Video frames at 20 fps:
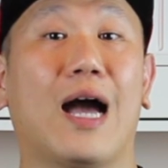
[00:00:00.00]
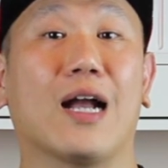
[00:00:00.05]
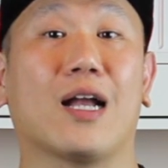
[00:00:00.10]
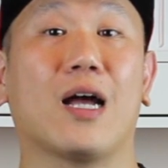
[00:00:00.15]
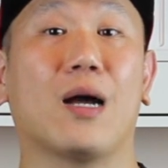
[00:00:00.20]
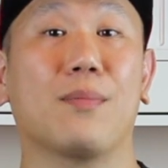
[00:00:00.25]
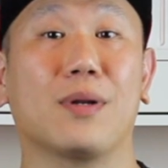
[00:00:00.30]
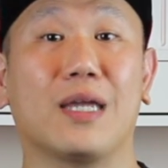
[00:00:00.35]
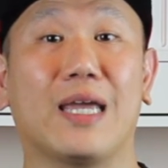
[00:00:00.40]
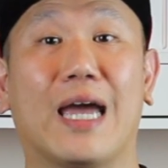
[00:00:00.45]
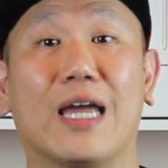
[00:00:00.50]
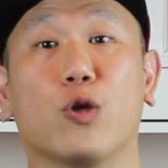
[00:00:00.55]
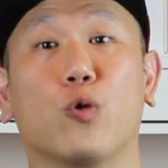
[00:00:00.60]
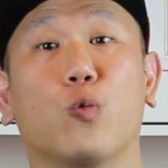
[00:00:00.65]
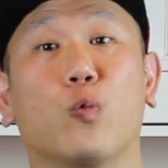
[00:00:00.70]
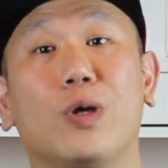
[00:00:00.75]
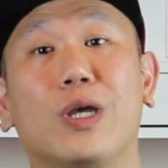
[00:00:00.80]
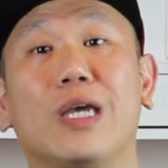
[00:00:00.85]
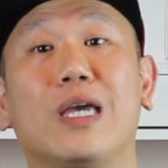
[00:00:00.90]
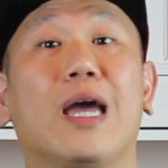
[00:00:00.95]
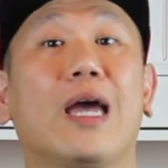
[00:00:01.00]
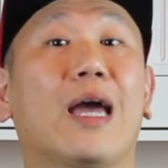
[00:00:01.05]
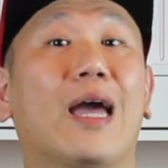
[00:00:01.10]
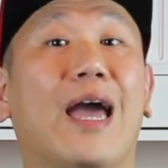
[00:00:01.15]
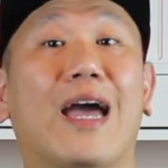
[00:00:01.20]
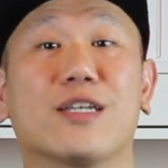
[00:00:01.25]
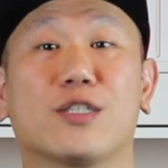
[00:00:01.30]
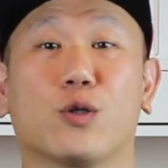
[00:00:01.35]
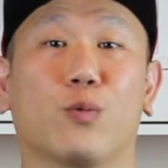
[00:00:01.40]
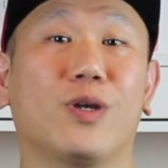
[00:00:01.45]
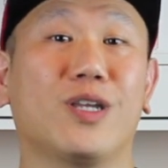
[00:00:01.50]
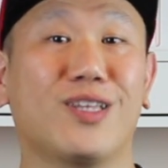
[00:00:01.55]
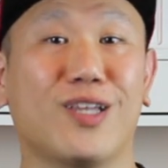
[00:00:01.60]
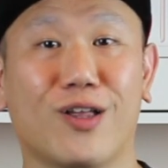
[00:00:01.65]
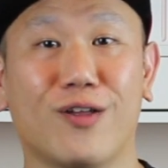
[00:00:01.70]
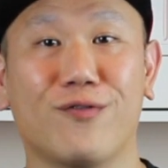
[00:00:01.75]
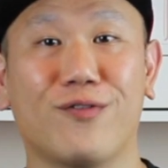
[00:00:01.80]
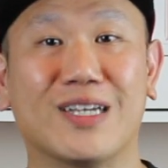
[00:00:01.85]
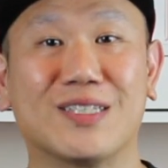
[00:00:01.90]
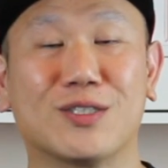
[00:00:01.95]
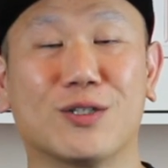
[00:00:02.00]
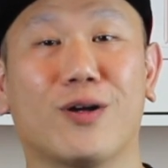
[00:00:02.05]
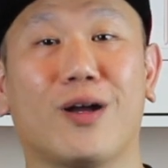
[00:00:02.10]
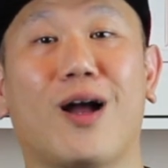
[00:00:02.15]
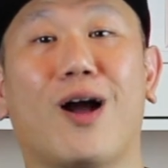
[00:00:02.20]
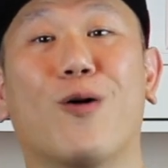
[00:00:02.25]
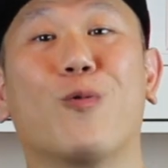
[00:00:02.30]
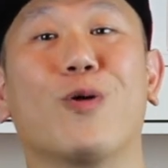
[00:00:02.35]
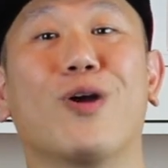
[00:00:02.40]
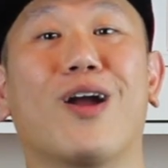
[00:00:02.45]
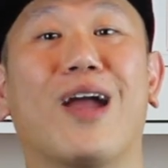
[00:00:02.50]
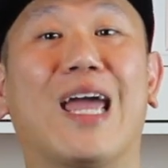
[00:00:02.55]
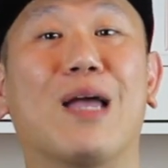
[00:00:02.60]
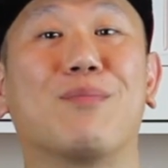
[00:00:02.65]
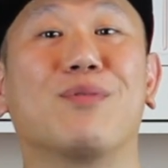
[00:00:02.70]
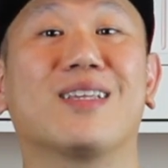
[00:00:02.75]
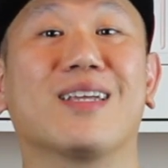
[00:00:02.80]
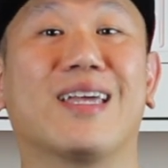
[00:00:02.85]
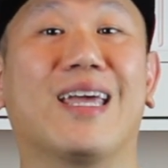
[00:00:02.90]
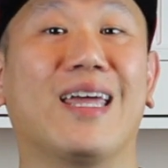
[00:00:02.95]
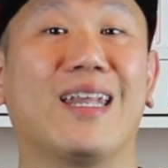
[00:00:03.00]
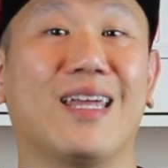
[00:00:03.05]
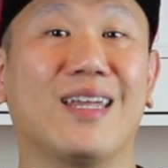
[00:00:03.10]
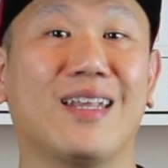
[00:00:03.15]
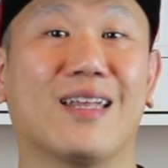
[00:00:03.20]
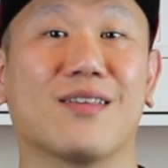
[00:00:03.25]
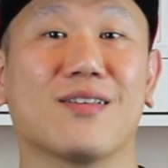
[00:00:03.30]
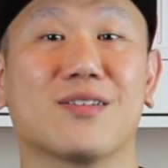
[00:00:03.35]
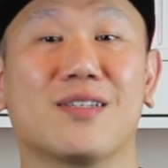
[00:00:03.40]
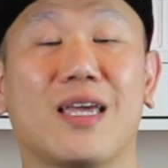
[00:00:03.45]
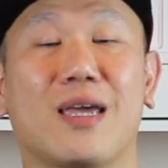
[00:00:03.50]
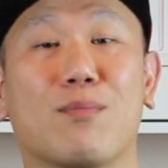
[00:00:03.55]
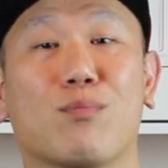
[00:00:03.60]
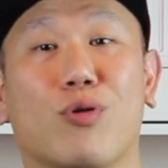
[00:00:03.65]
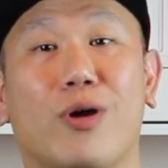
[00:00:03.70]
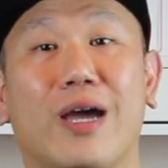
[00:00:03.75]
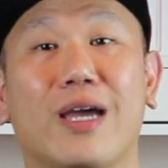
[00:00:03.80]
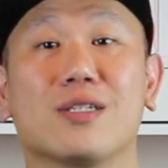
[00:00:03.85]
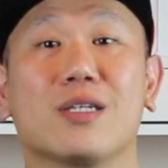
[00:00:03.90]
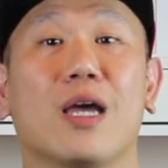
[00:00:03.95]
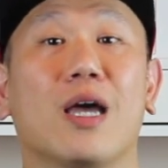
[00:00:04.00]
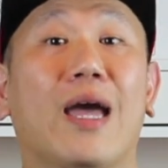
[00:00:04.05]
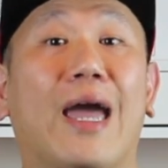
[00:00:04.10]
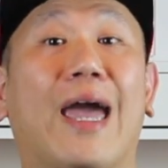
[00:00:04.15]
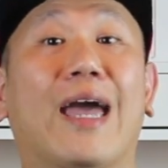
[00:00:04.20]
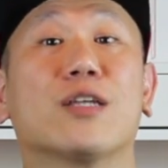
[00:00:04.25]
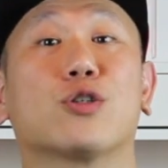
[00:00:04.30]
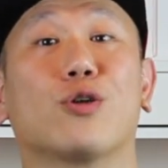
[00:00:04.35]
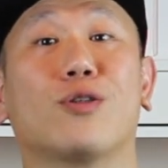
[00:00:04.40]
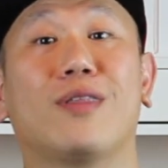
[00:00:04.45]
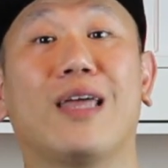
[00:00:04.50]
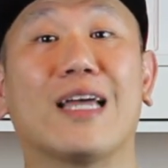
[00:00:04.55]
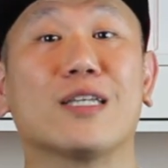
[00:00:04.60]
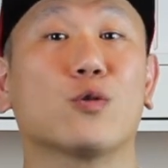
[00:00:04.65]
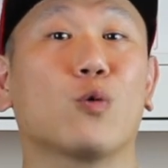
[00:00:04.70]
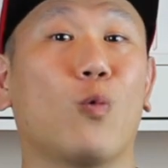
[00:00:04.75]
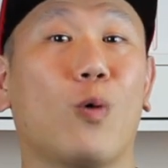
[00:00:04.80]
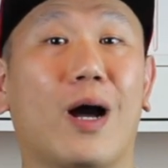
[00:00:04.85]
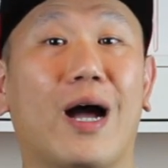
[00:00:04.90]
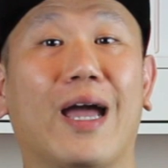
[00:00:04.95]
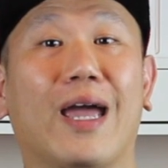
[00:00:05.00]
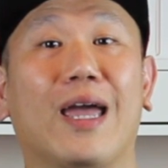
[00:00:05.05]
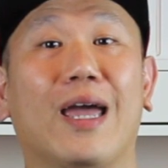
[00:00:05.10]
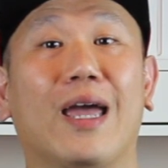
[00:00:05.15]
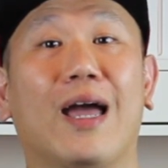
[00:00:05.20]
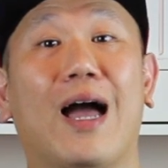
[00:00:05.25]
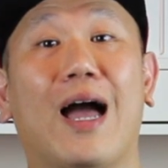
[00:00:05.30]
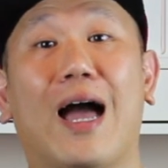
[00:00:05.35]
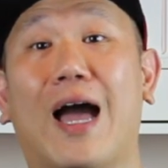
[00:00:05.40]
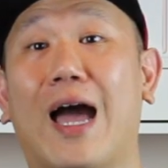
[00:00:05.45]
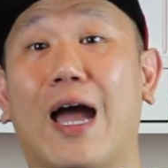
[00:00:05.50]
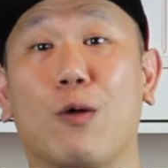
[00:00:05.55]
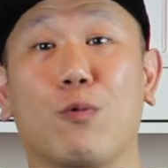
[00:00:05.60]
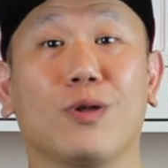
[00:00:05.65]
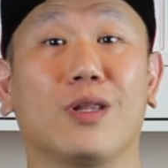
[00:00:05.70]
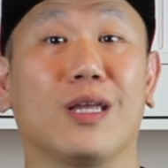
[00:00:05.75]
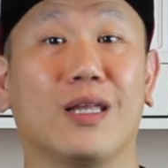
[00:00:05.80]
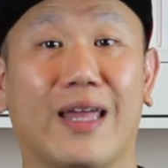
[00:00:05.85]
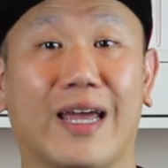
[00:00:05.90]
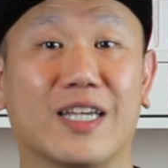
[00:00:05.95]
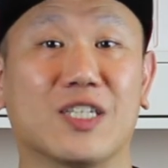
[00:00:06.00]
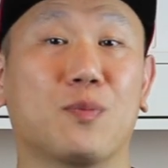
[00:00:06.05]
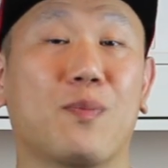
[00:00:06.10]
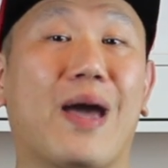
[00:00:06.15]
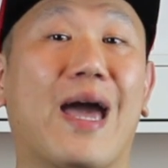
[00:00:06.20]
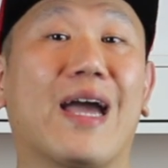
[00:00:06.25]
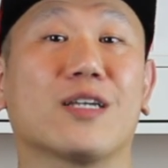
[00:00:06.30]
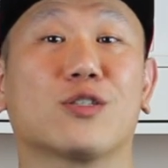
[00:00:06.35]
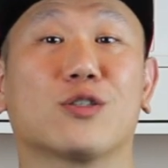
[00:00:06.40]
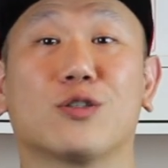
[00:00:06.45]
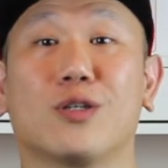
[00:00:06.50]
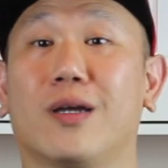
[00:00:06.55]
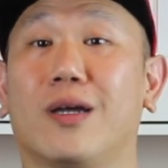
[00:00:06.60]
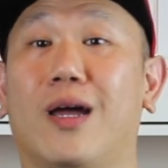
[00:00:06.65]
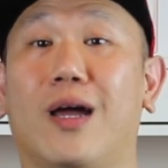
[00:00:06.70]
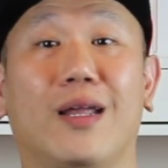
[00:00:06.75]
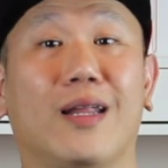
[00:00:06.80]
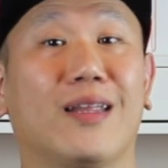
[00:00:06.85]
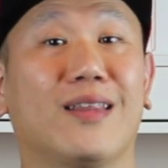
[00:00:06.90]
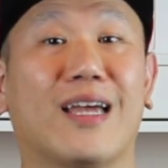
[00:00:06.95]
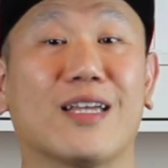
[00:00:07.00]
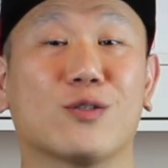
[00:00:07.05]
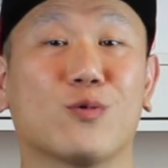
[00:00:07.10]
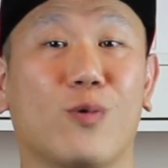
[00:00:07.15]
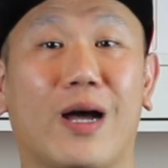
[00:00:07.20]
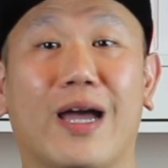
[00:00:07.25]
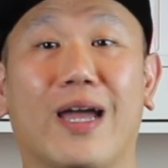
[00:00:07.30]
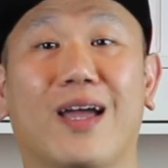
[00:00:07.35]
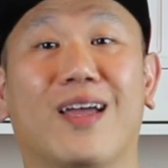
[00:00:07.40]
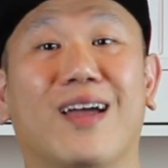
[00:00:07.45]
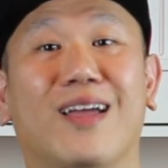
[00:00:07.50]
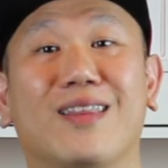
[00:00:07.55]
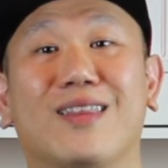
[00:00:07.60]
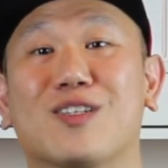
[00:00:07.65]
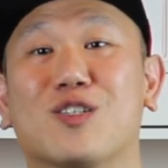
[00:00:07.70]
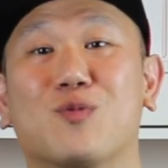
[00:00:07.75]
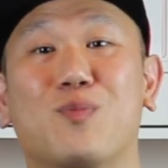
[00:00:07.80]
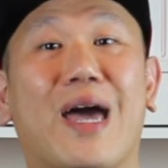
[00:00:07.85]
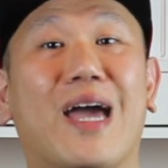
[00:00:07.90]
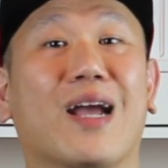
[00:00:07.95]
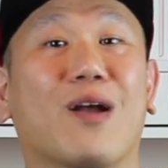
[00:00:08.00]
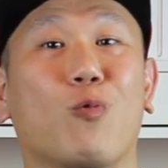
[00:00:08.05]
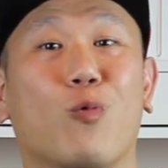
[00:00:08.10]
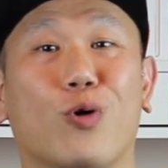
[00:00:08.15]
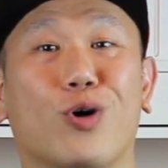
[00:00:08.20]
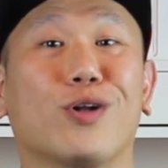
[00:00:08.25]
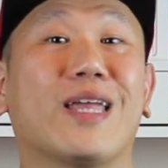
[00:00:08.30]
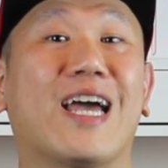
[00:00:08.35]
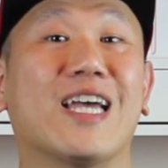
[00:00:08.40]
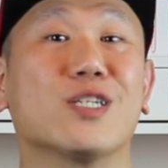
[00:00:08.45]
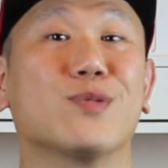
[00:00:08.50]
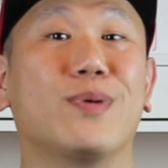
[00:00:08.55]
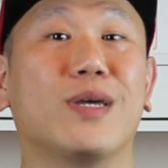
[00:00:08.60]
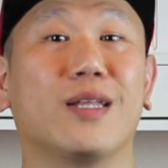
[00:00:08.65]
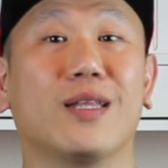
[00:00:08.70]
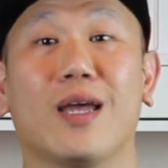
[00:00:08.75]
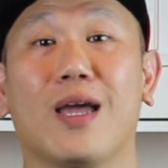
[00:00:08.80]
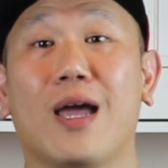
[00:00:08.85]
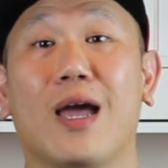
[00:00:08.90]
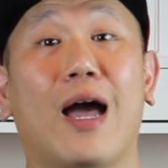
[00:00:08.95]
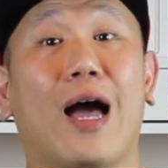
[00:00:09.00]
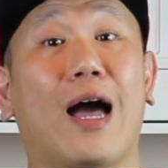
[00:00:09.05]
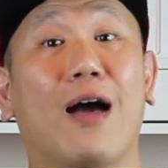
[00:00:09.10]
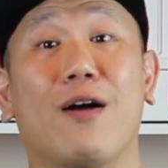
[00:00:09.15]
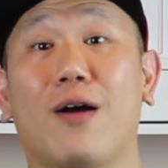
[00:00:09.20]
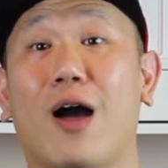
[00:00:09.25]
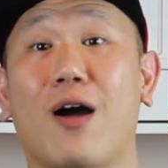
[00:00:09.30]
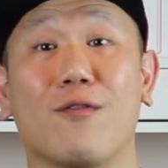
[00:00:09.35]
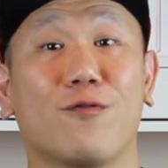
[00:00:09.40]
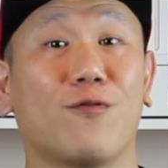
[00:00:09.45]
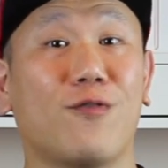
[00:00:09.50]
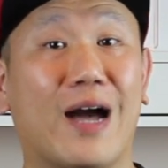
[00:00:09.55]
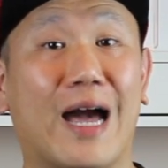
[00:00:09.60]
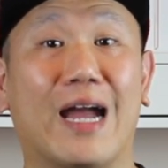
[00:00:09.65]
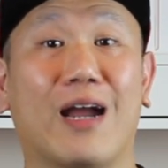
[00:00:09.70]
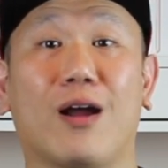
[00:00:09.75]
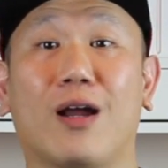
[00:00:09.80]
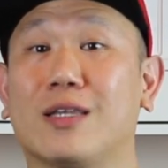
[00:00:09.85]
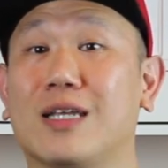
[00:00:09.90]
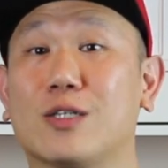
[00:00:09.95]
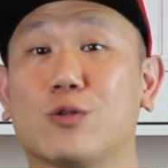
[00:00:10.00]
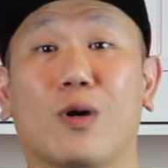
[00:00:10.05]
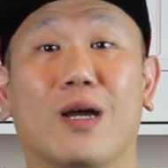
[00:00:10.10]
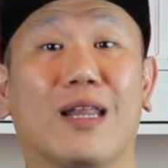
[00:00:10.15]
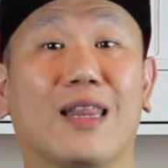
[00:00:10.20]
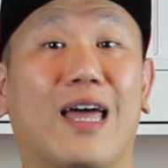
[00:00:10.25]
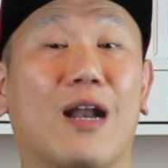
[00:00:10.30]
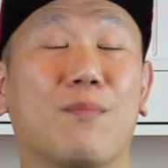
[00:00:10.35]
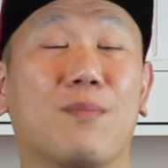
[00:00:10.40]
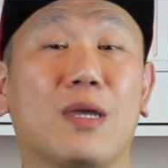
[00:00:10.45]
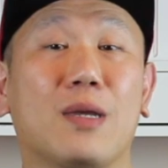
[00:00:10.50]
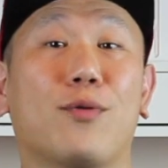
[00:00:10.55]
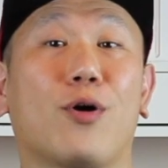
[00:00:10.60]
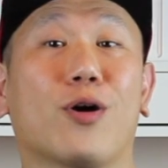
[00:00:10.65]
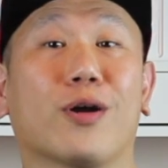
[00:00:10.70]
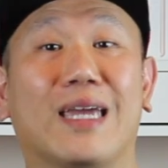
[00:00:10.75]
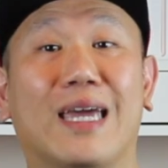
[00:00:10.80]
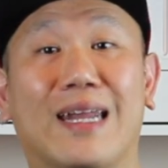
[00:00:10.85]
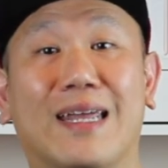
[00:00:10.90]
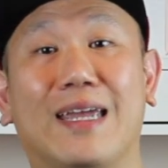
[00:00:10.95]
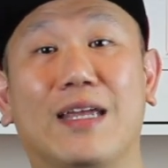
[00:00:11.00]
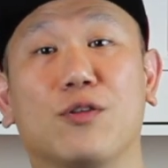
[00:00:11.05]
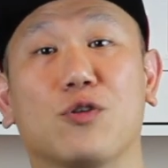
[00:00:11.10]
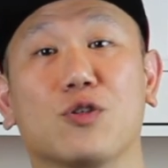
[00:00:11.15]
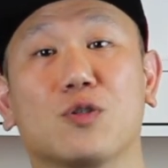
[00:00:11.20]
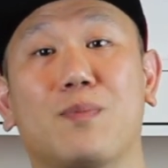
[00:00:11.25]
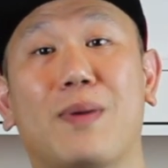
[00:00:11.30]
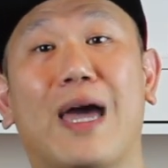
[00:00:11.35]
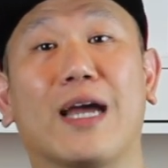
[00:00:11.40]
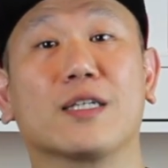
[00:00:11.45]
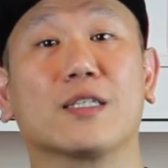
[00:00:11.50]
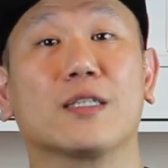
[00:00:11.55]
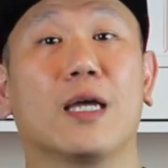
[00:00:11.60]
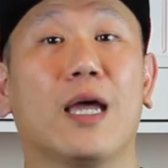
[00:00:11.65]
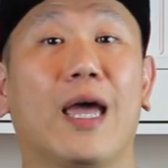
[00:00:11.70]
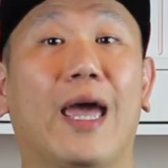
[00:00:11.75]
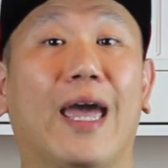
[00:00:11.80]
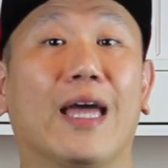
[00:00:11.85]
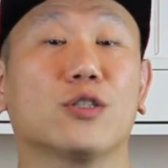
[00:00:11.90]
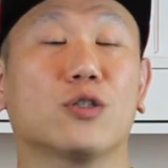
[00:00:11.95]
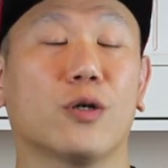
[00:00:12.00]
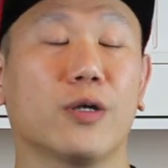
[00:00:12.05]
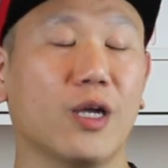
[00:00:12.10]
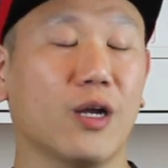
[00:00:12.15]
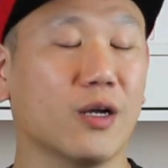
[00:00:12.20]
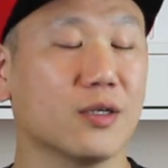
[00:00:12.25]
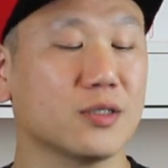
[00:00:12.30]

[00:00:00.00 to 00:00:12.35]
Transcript: company at. We, as a retail investor, we're able to get in at the same price, and so that's why I really like SPACs, and that's why the SPAC world has been on fire. That's why a lot of people are getting into SPACs. And so here